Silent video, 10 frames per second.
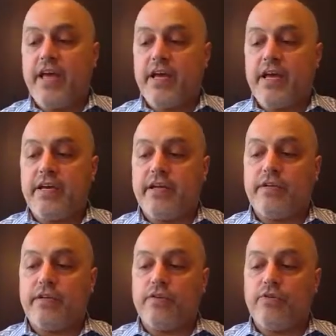
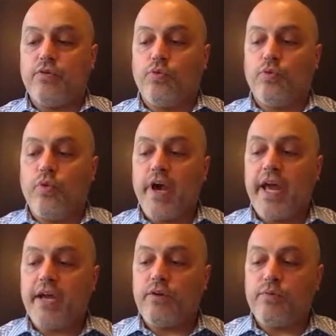and
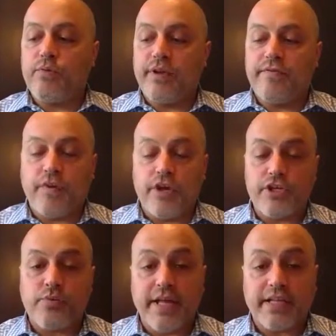when we
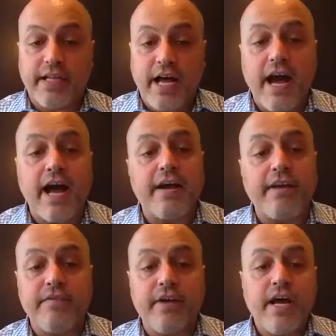first went
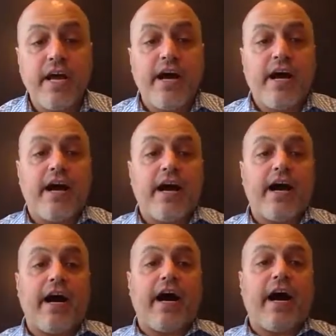live,
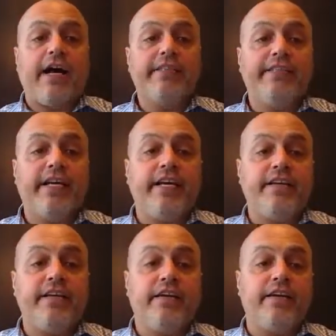I
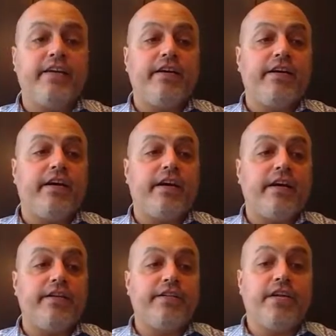didn't
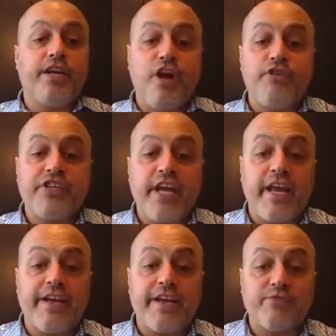
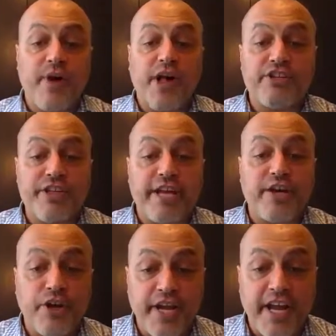negotiate as well
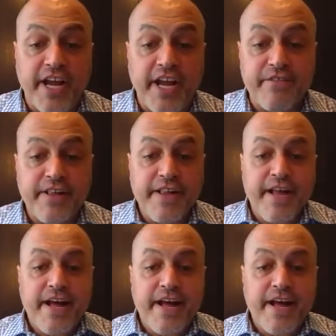as I could have.